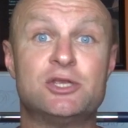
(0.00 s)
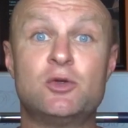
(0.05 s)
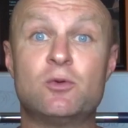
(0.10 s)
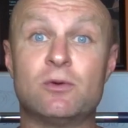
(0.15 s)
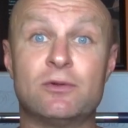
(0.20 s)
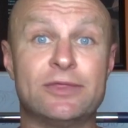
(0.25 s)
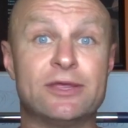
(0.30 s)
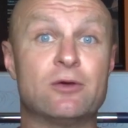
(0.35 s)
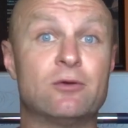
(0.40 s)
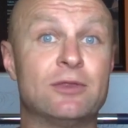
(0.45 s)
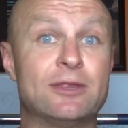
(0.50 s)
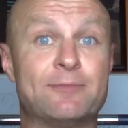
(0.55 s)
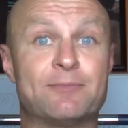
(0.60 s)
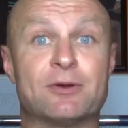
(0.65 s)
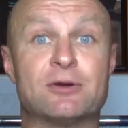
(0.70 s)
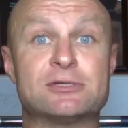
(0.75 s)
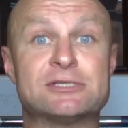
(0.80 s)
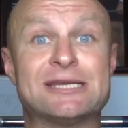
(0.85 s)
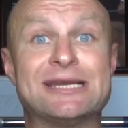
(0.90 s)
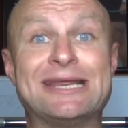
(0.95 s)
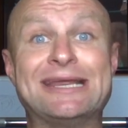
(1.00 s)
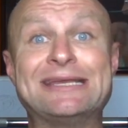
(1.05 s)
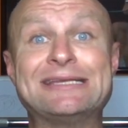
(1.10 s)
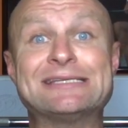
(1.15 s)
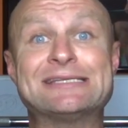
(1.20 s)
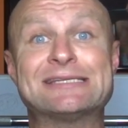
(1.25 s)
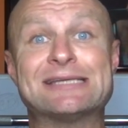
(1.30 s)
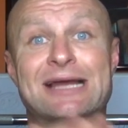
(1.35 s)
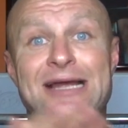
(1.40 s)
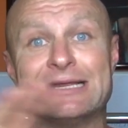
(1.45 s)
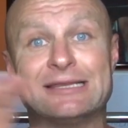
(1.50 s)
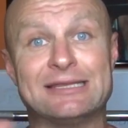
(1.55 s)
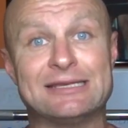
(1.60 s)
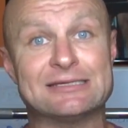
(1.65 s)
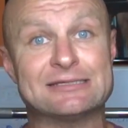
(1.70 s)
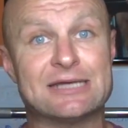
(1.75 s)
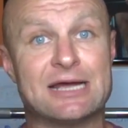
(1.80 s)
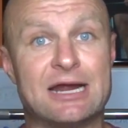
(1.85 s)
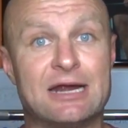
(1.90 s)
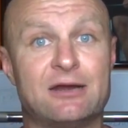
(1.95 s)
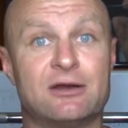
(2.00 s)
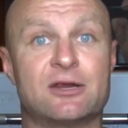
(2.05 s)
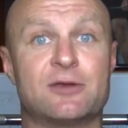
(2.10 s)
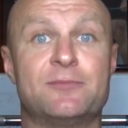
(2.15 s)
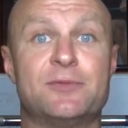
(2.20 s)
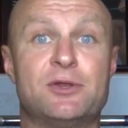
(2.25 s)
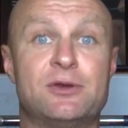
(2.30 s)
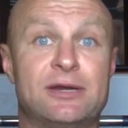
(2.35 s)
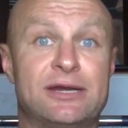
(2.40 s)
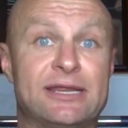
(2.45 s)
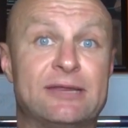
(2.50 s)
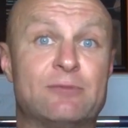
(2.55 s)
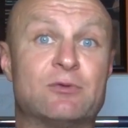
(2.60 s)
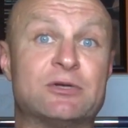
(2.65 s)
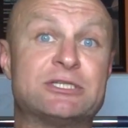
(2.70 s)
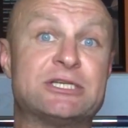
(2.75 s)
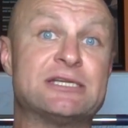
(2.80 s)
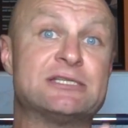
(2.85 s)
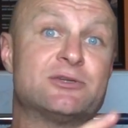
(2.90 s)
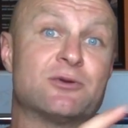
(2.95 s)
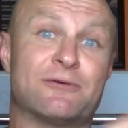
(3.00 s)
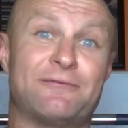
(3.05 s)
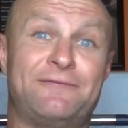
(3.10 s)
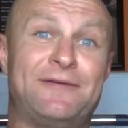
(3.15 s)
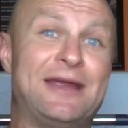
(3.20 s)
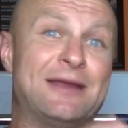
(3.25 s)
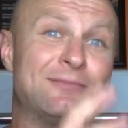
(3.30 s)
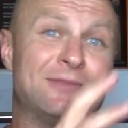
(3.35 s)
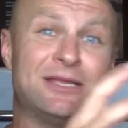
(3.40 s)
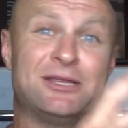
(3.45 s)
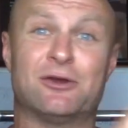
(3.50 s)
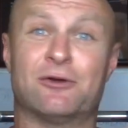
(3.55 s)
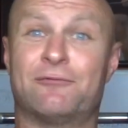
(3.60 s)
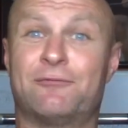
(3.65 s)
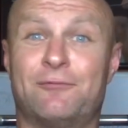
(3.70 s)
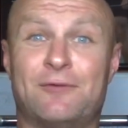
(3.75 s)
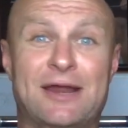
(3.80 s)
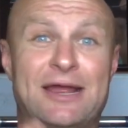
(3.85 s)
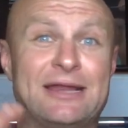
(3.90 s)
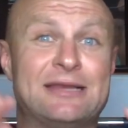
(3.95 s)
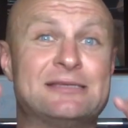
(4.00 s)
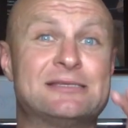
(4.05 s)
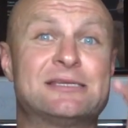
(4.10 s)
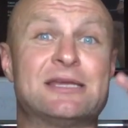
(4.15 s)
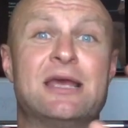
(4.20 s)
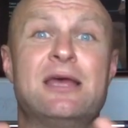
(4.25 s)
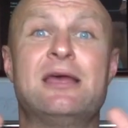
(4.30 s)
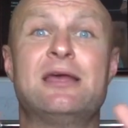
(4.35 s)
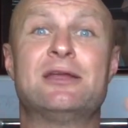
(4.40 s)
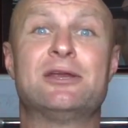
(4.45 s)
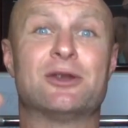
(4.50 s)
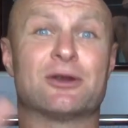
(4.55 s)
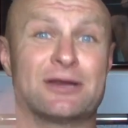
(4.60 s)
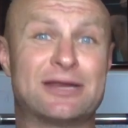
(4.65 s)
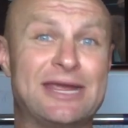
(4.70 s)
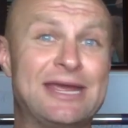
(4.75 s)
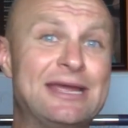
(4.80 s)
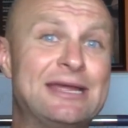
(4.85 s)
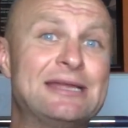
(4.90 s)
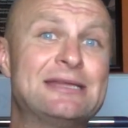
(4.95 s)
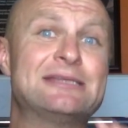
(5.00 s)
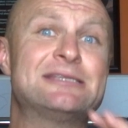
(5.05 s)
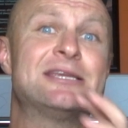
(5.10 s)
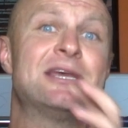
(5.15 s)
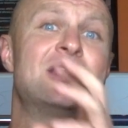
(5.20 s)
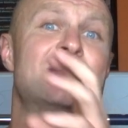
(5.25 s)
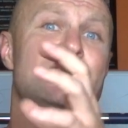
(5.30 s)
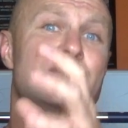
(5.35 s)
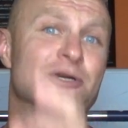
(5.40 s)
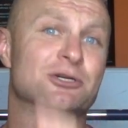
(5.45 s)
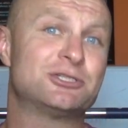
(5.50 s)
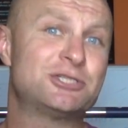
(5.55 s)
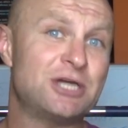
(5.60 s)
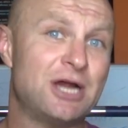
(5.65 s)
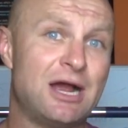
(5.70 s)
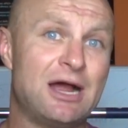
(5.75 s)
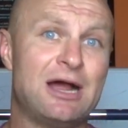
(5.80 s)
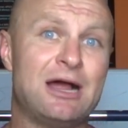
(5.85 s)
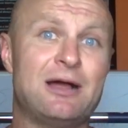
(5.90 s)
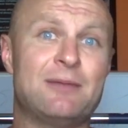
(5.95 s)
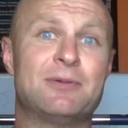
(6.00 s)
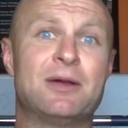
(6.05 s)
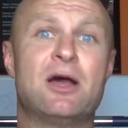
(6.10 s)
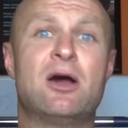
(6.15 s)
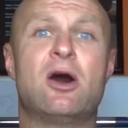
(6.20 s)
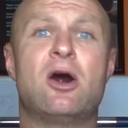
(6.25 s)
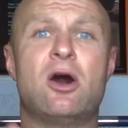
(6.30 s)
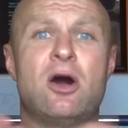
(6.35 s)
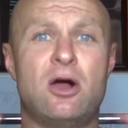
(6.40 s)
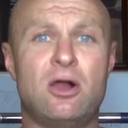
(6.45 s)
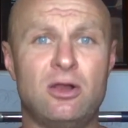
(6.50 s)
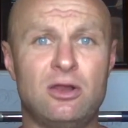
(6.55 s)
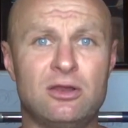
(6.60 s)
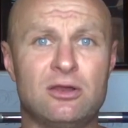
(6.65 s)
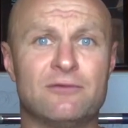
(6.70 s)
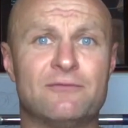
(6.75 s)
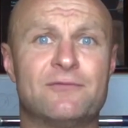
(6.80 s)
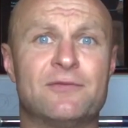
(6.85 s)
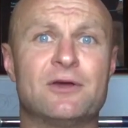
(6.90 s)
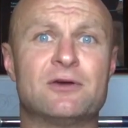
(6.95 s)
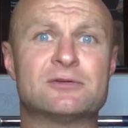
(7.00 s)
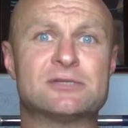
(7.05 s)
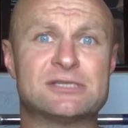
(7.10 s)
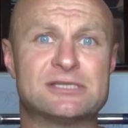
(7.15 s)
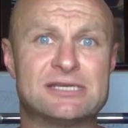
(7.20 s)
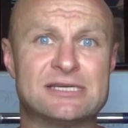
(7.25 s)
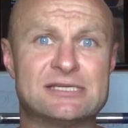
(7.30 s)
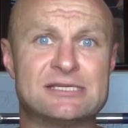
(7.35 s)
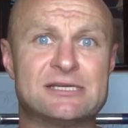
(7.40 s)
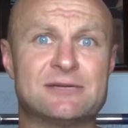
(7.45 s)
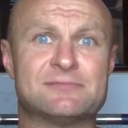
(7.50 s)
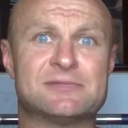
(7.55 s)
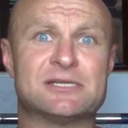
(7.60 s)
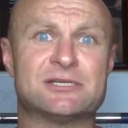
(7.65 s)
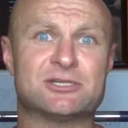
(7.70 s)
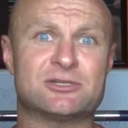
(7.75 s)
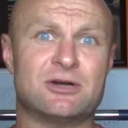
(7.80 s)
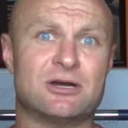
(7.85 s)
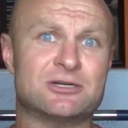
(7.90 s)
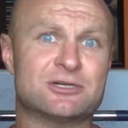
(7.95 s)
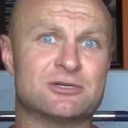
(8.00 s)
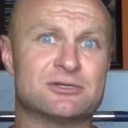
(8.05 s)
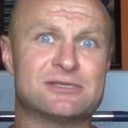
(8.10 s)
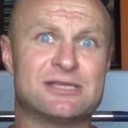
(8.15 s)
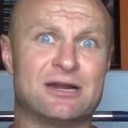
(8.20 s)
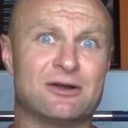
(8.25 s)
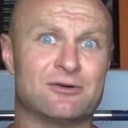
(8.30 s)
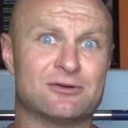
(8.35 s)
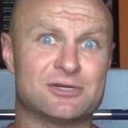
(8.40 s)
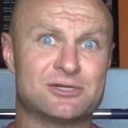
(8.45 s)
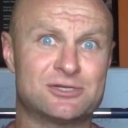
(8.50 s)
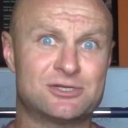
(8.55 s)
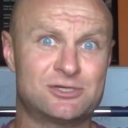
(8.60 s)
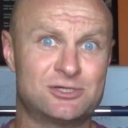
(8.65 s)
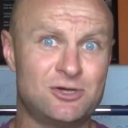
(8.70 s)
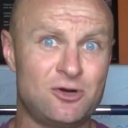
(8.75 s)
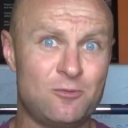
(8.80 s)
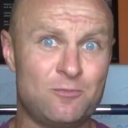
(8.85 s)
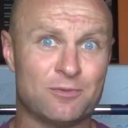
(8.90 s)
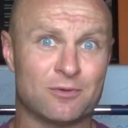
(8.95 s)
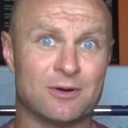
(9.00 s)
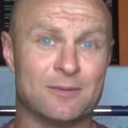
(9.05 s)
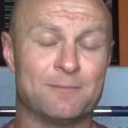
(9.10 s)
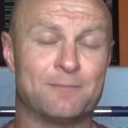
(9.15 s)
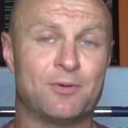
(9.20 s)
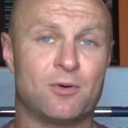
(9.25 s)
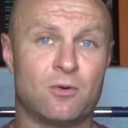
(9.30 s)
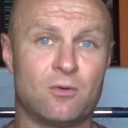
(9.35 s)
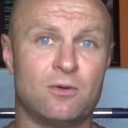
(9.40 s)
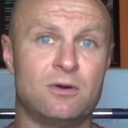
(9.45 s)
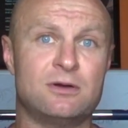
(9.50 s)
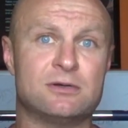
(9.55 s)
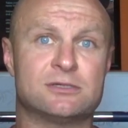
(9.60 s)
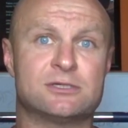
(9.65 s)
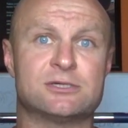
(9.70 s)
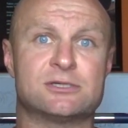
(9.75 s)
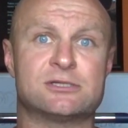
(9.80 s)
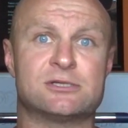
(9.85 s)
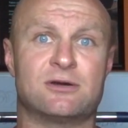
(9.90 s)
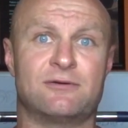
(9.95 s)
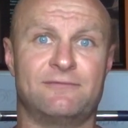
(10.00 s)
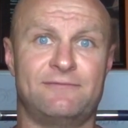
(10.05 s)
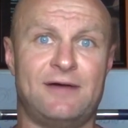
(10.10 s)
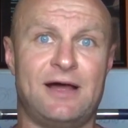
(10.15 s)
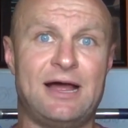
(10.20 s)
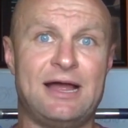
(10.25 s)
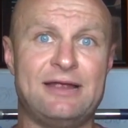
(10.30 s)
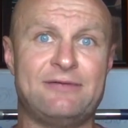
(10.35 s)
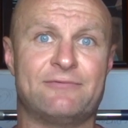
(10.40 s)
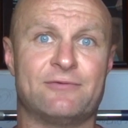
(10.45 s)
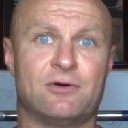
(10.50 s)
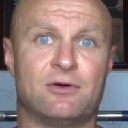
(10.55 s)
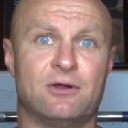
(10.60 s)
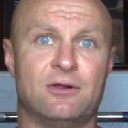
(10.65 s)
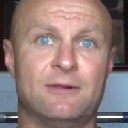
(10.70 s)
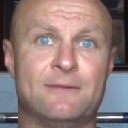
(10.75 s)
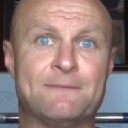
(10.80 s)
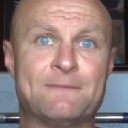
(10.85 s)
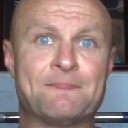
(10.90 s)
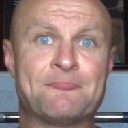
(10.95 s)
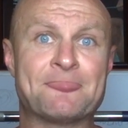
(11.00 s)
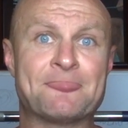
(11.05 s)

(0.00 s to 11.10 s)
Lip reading: You are the only person inside the entire community, which is your family, your friends, your kids, your job, all of those systems and structures that are super important to survival.